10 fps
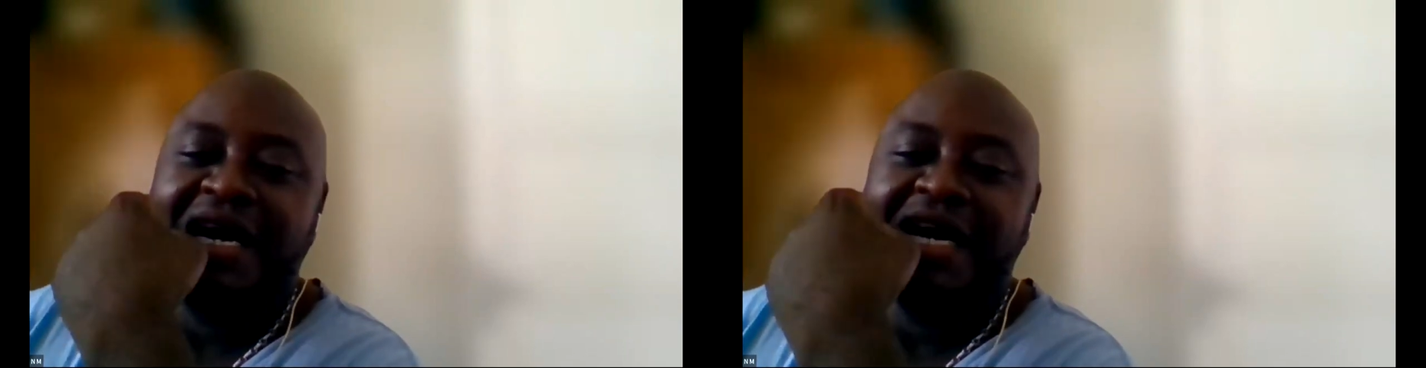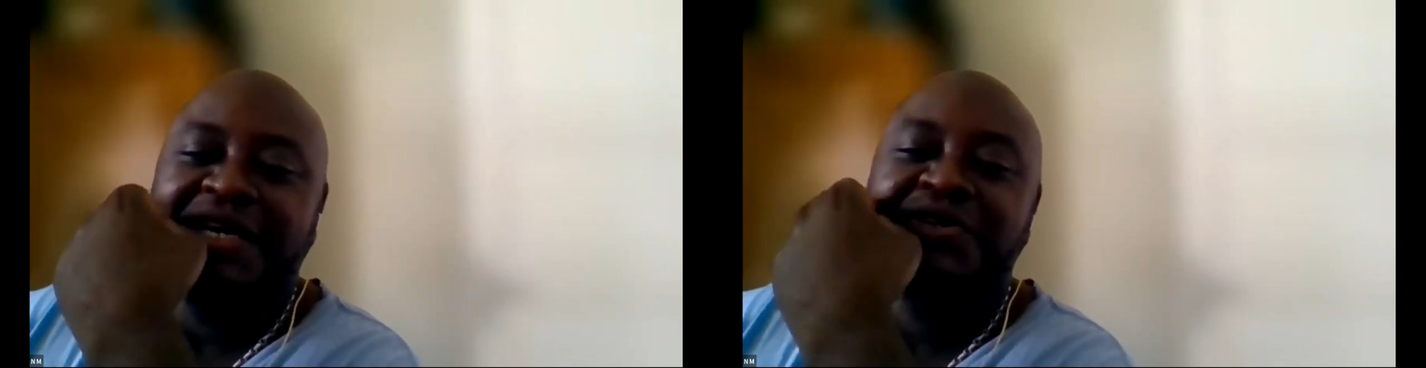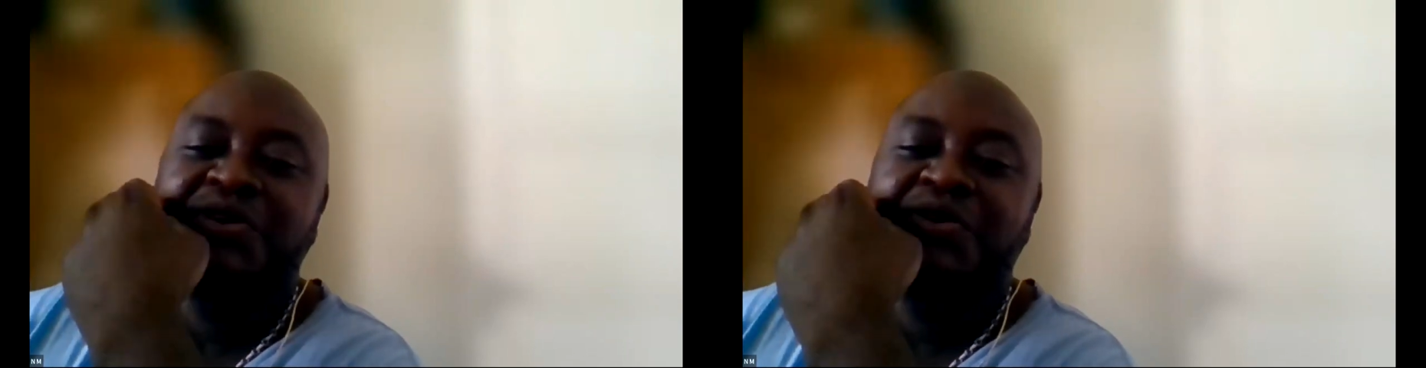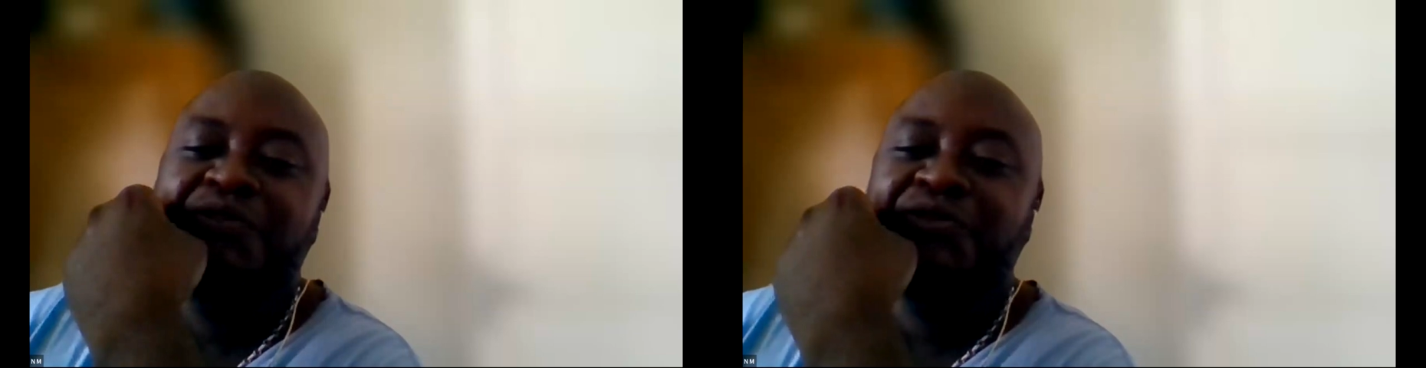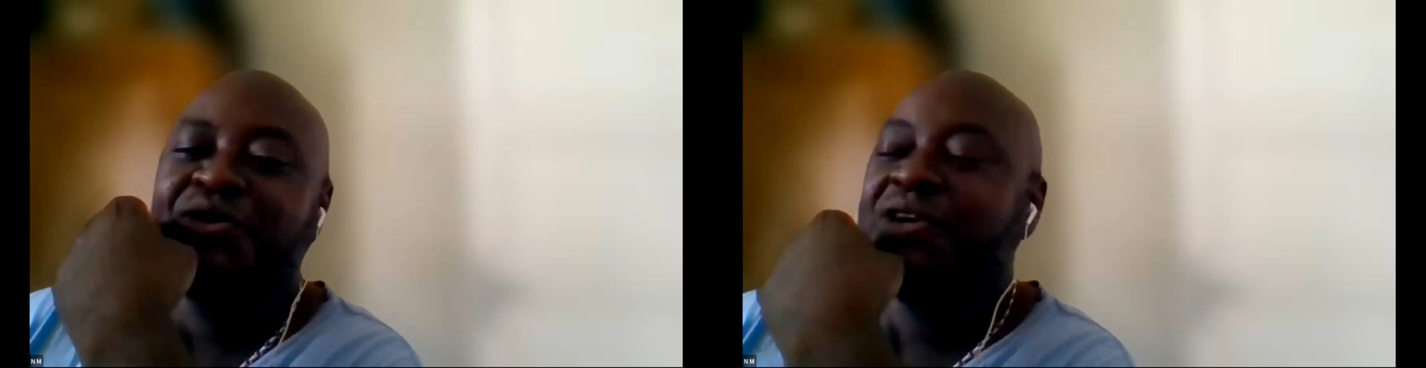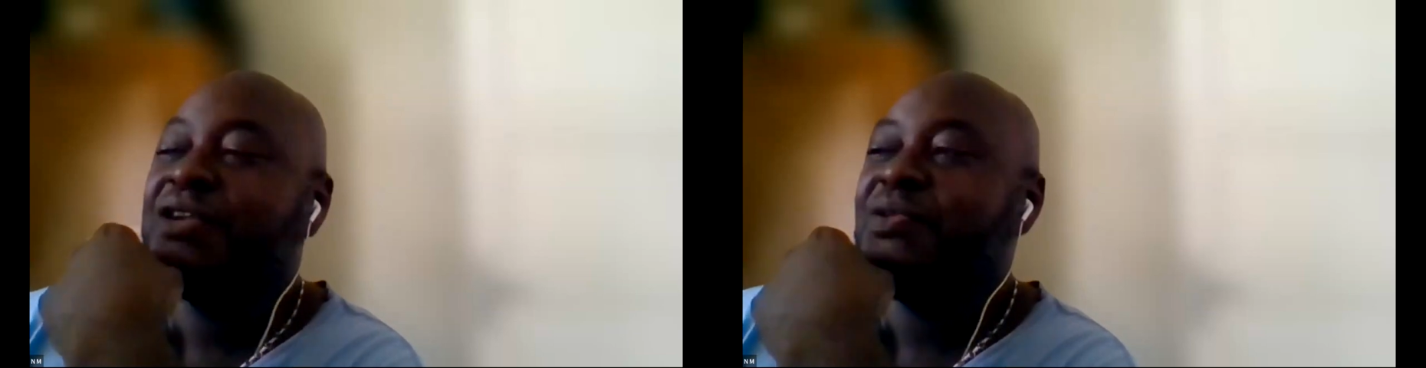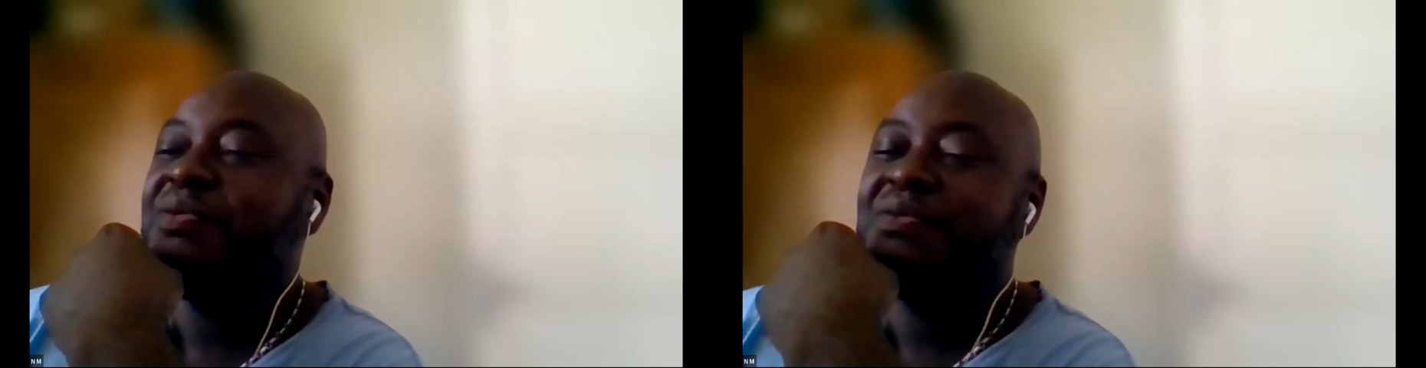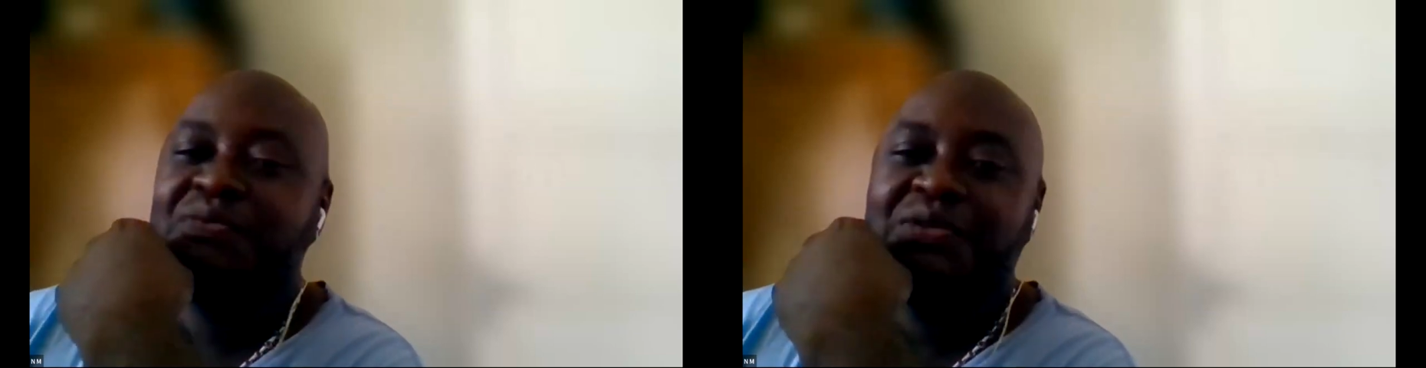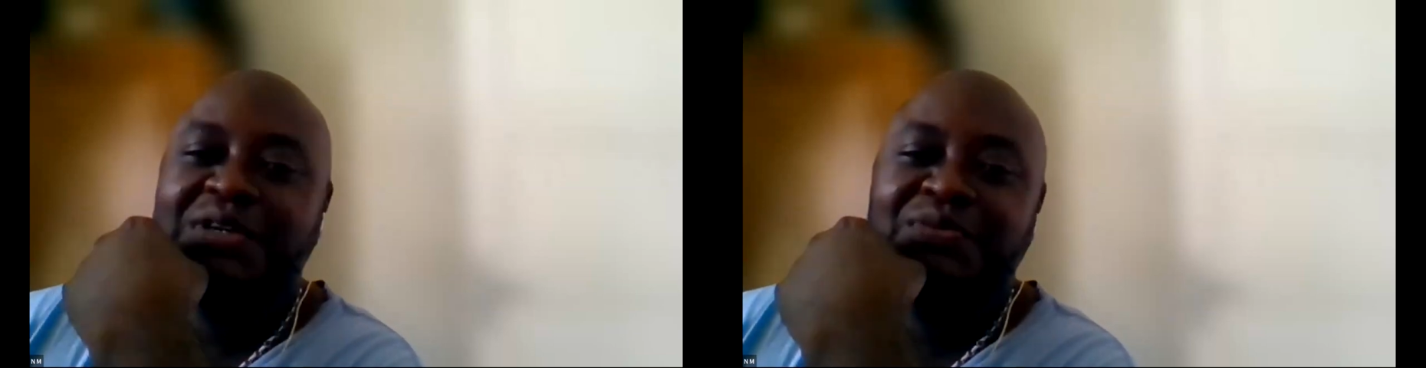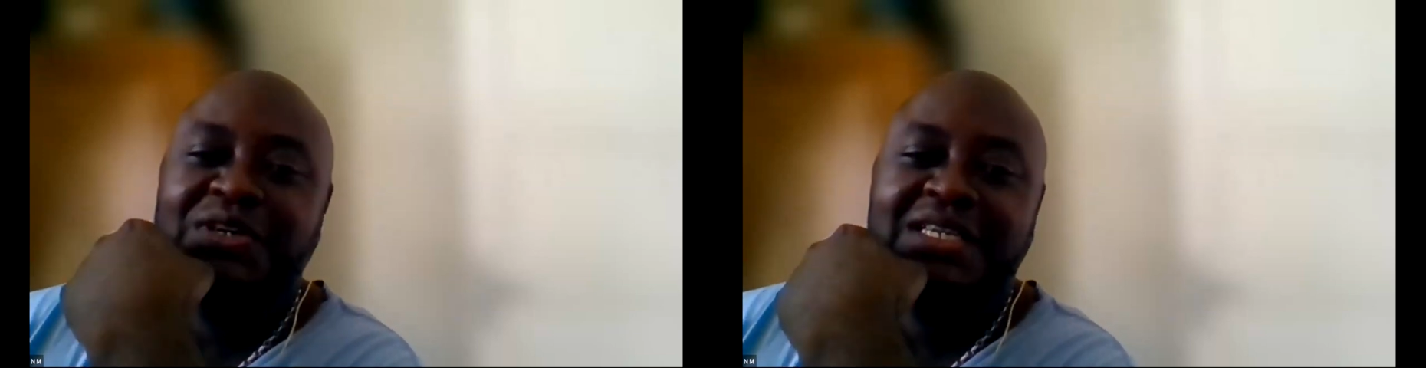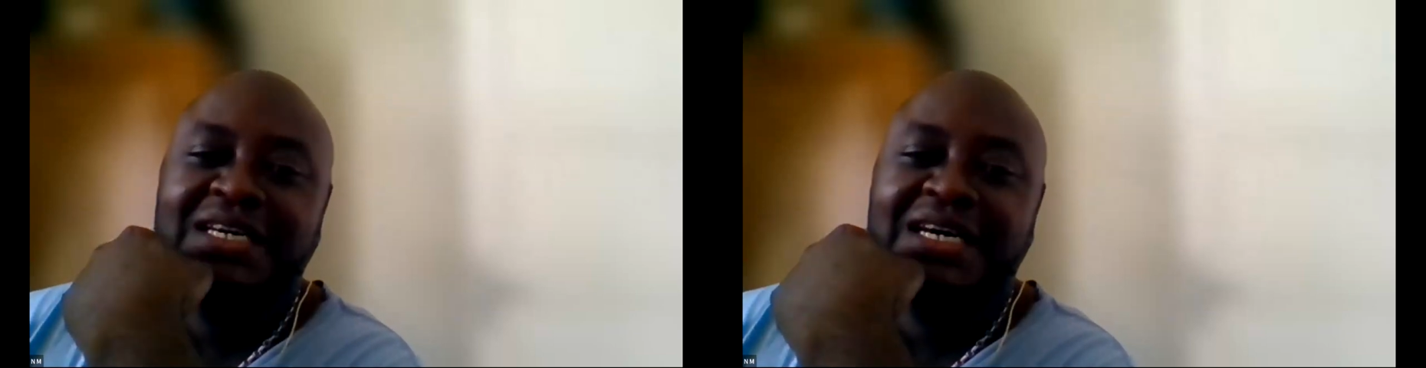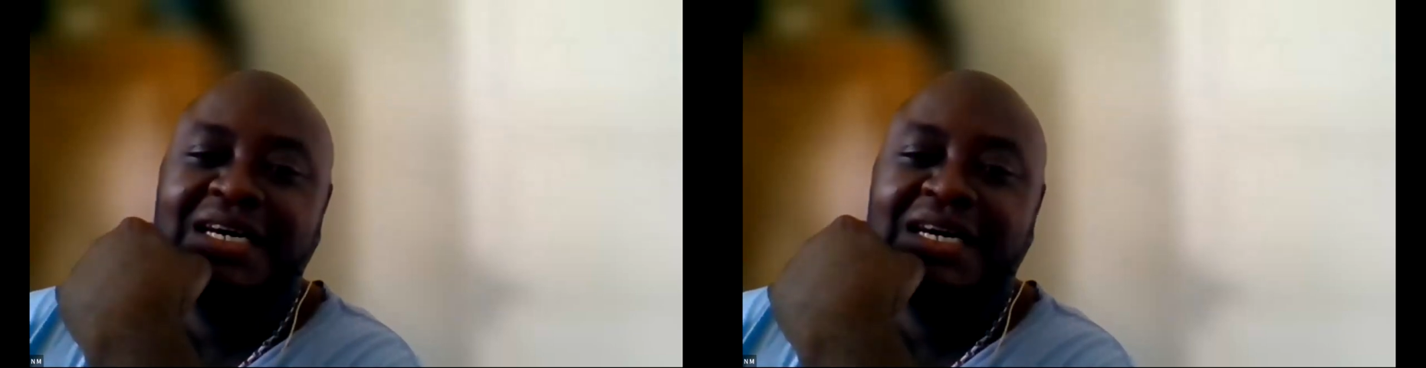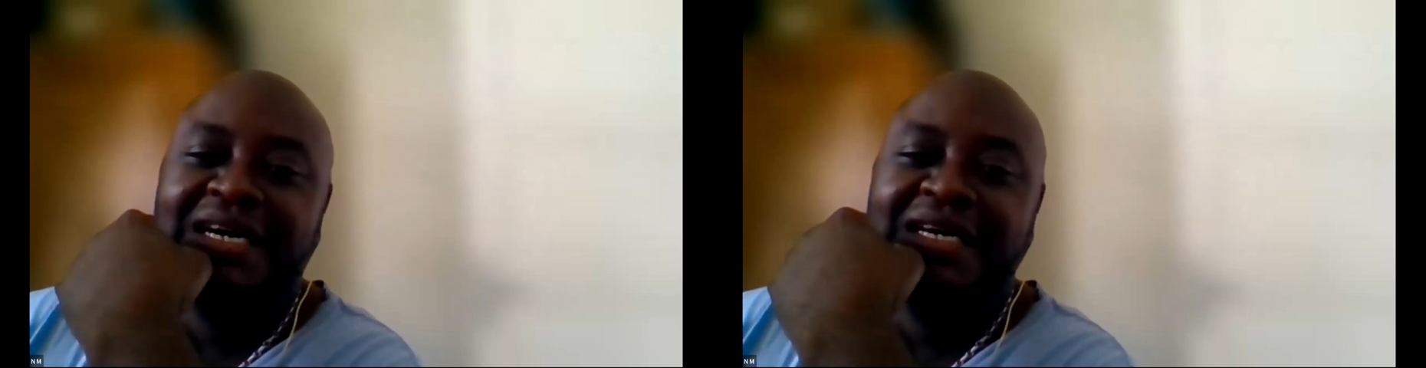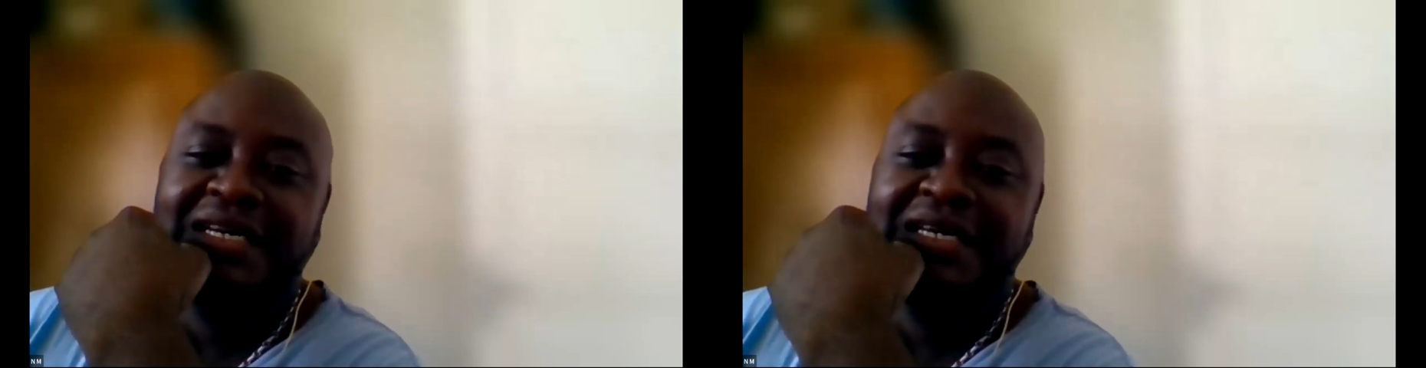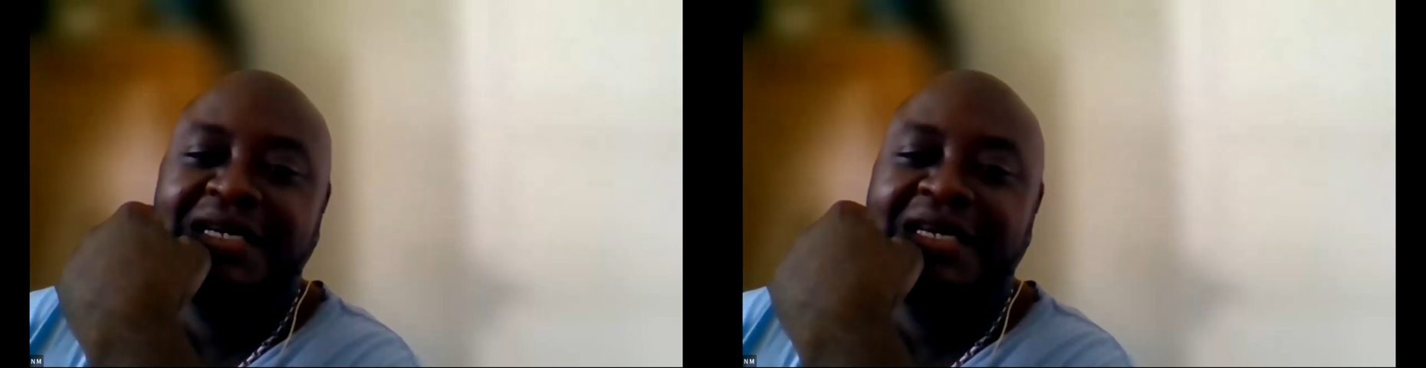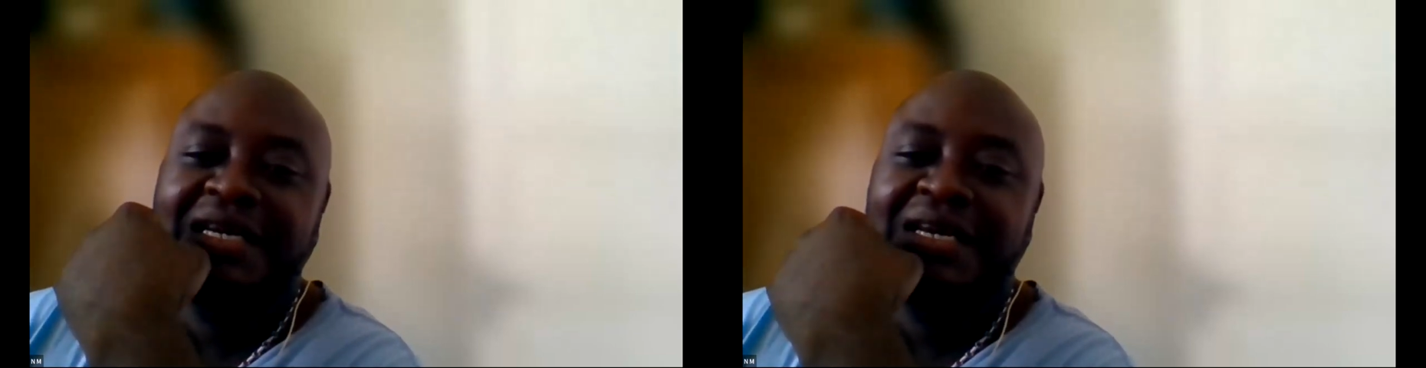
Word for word: I don't know if wow. you know that one, but but uh, I